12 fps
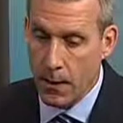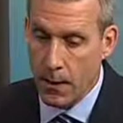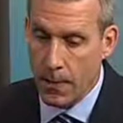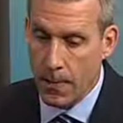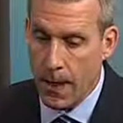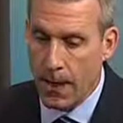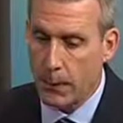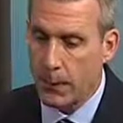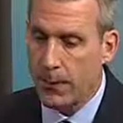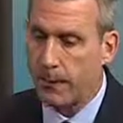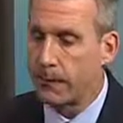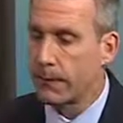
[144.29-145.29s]
How do
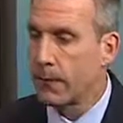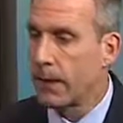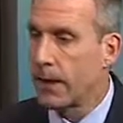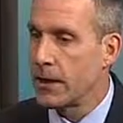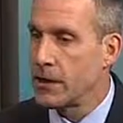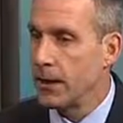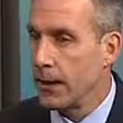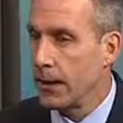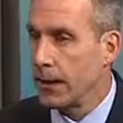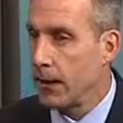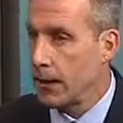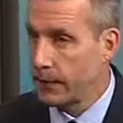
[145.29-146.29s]
we
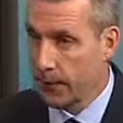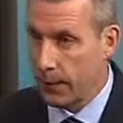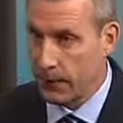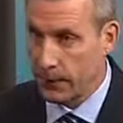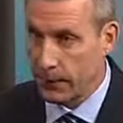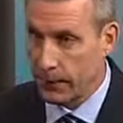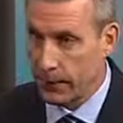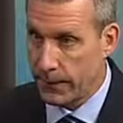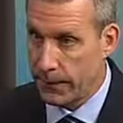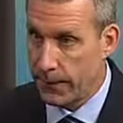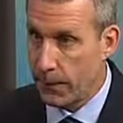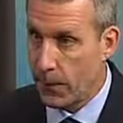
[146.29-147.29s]
differentiate Alzheimer's
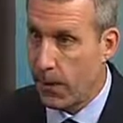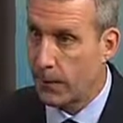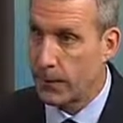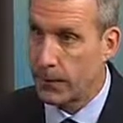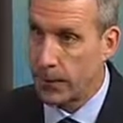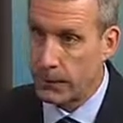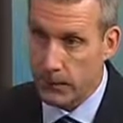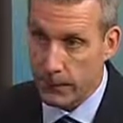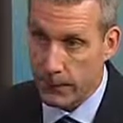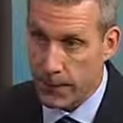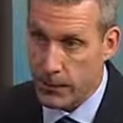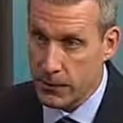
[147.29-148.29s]
disease to other types
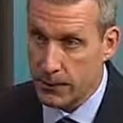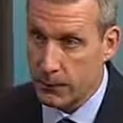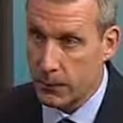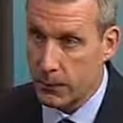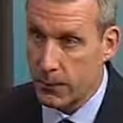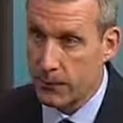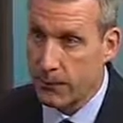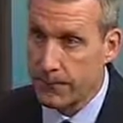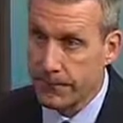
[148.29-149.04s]
of dementia disorders?